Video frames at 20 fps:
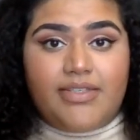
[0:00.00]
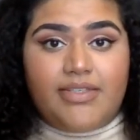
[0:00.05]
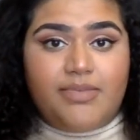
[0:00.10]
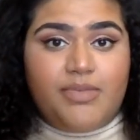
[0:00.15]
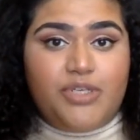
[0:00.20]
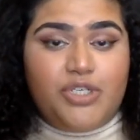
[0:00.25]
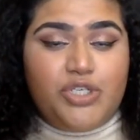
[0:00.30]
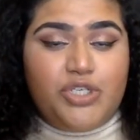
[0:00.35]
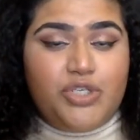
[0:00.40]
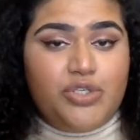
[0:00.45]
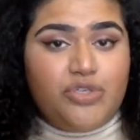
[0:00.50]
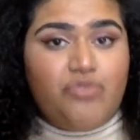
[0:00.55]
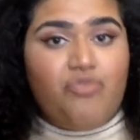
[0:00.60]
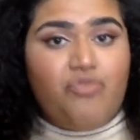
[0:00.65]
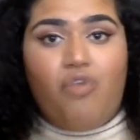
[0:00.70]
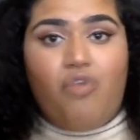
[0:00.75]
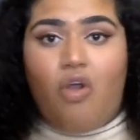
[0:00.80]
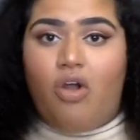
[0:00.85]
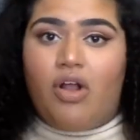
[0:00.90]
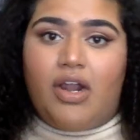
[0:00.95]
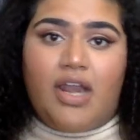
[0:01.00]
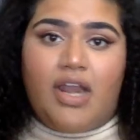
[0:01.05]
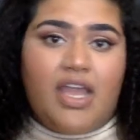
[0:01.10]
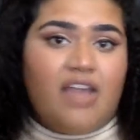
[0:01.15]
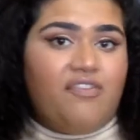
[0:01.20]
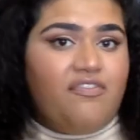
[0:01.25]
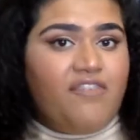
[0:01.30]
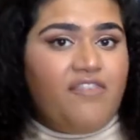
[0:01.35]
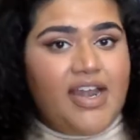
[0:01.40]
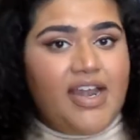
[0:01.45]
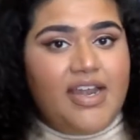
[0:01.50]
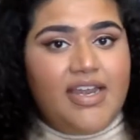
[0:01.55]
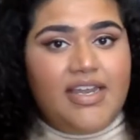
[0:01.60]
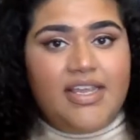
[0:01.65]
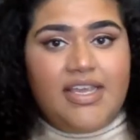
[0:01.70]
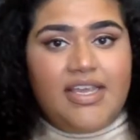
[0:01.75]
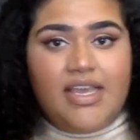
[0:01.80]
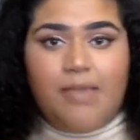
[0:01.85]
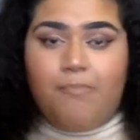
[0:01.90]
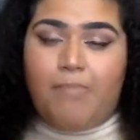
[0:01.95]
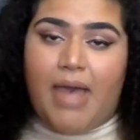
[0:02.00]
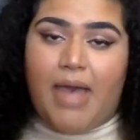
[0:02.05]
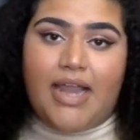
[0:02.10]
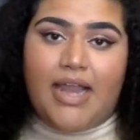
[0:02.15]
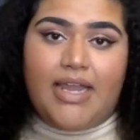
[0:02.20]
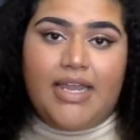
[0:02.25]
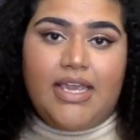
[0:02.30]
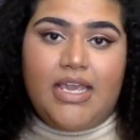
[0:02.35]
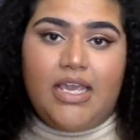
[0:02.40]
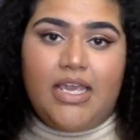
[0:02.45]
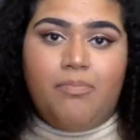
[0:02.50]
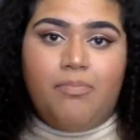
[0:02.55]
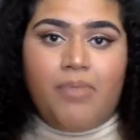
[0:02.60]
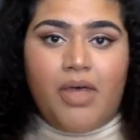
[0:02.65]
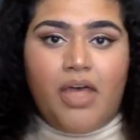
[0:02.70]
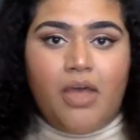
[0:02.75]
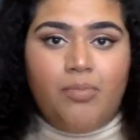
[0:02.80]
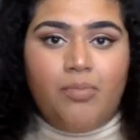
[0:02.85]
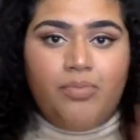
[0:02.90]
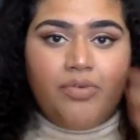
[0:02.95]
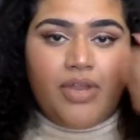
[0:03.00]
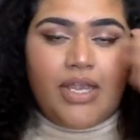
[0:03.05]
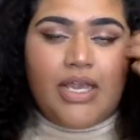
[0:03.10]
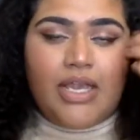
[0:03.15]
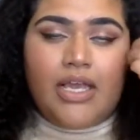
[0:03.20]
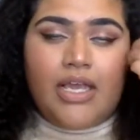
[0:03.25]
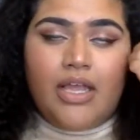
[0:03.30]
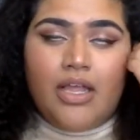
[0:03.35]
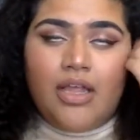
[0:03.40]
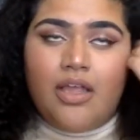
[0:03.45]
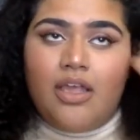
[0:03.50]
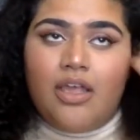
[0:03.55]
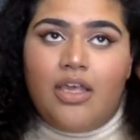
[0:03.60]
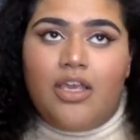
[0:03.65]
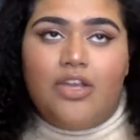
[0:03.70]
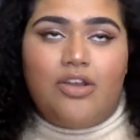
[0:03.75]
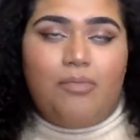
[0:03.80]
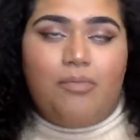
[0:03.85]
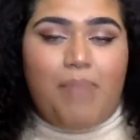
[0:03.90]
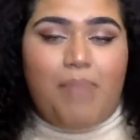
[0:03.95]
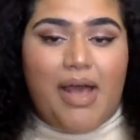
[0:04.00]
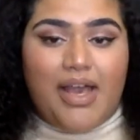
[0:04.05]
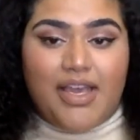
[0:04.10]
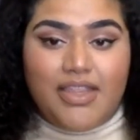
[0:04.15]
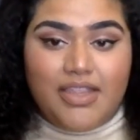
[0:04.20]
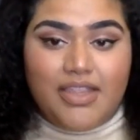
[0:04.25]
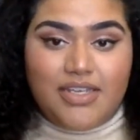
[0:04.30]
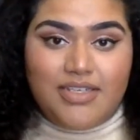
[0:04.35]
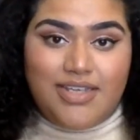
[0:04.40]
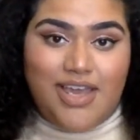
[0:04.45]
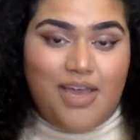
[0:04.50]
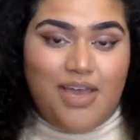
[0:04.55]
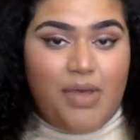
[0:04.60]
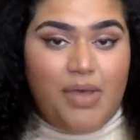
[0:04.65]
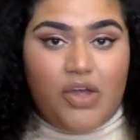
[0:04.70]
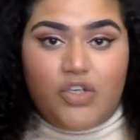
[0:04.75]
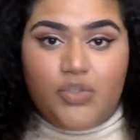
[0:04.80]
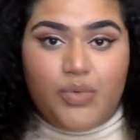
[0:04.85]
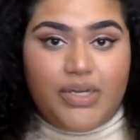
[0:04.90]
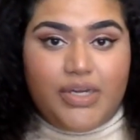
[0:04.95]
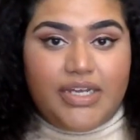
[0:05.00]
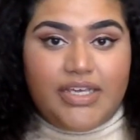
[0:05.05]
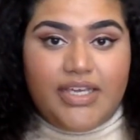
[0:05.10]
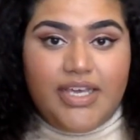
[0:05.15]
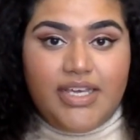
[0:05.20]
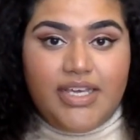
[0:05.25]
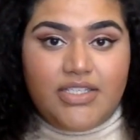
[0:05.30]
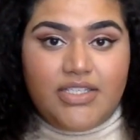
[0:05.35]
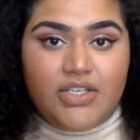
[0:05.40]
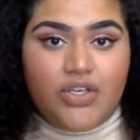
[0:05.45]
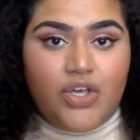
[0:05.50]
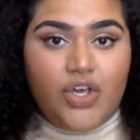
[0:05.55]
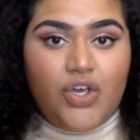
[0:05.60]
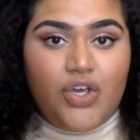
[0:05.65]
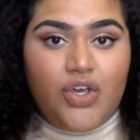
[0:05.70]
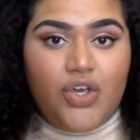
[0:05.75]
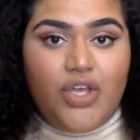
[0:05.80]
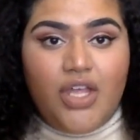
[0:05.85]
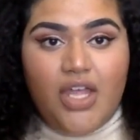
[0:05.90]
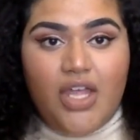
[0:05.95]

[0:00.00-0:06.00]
I mean, she used to rock like Fendi, Bally, Burberry, you know, back in the day about 20 years ago.